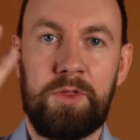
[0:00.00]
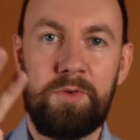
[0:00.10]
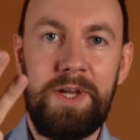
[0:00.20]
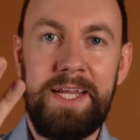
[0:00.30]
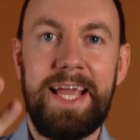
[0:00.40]

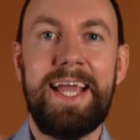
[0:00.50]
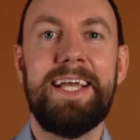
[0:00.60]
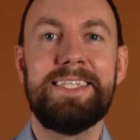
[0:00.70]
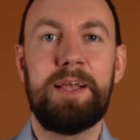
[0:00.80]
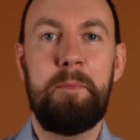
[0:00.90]
3
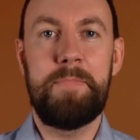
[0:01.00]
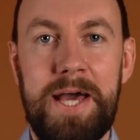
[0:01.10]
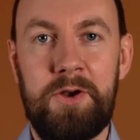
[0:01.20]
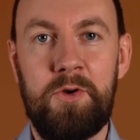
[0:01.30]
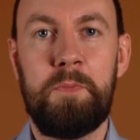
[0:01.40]
is
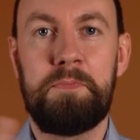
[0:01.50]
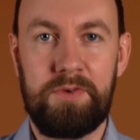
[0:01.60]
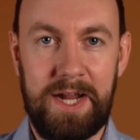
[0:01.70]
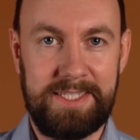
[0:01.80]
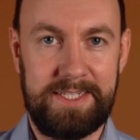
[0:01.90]
better
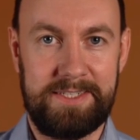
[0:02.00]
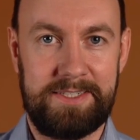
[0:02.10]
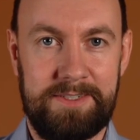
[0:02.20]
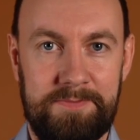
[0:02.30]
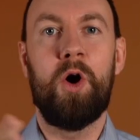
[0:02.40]

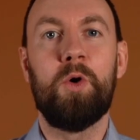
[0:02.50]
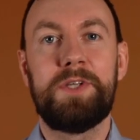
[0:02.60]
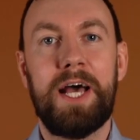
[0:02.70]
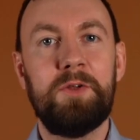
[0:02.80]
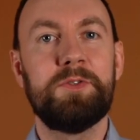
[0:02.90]
prices.
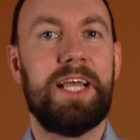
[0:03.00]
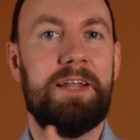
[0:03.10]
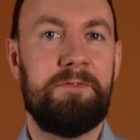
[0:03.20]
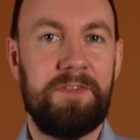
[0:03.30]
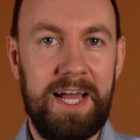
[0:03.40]
Hotels and
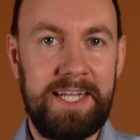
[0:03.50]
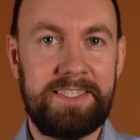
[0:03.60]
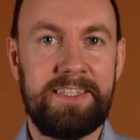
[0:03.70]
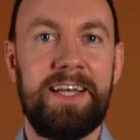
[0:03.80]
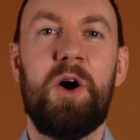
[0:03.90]

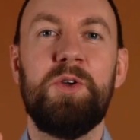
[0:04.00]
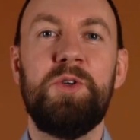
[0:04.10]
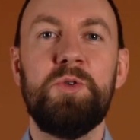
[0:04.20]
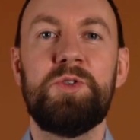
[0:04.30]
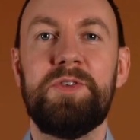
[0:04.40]
flights are
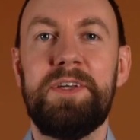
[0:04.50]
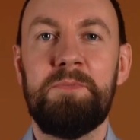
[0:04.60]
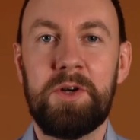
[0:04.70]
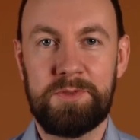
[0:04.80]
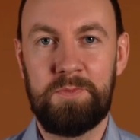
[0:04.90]
usually
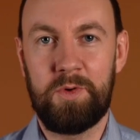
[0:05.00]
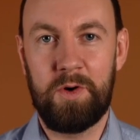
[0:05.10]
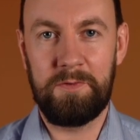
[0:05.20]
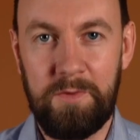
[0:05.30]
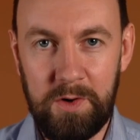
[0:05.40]
much more
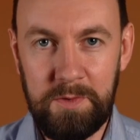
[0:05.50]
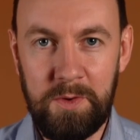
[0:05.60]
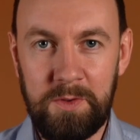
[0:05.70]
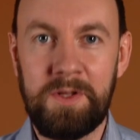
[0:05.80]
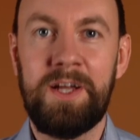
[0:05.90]

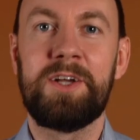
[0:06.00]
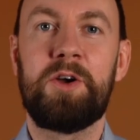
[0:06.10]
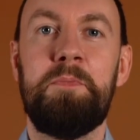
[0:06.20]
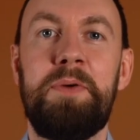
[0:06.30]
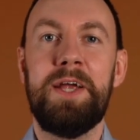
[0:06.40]
affordable
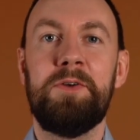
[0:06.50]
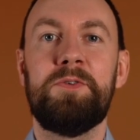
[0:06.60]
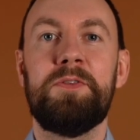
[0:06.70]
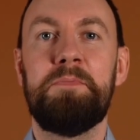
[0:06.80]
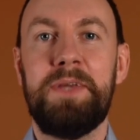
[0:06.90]
compared to
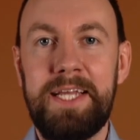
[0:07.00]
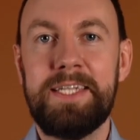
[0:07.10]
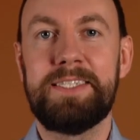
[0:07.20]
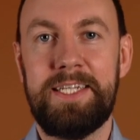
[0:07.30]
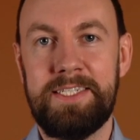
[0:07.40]
the peak
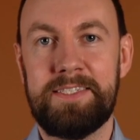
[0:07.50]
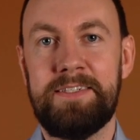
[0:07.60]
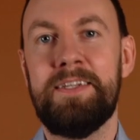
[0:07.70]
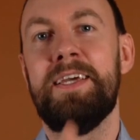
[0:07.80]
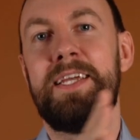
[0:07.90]

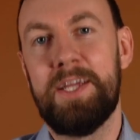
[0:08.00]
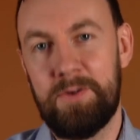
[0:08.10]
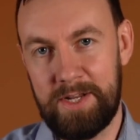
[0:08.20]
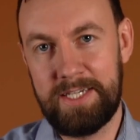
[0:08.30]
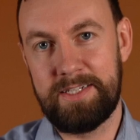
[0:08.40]
season here
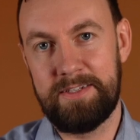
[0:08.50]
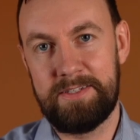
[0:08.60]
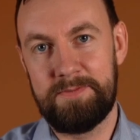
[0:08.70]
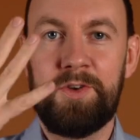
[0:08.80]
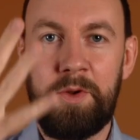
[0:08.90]
in Iceland.
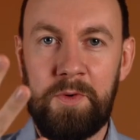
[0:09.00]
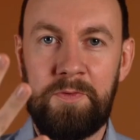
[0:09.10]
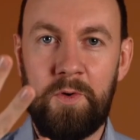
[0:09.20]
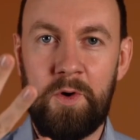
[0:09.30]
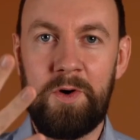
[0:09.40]
Number
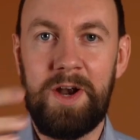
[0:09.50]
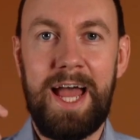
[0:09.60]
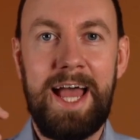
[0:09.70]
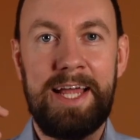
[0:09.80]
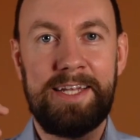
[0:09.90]
4,
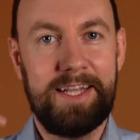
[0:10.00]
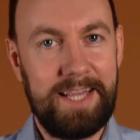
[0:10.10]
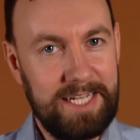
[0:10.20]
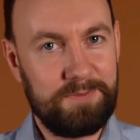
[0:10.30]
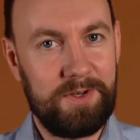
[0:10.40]
and
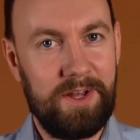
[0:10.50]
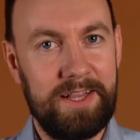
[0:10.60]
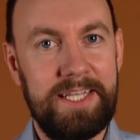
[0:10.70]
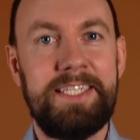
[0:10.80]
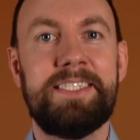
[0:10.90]
last but not
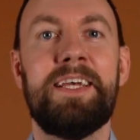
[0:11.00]
least,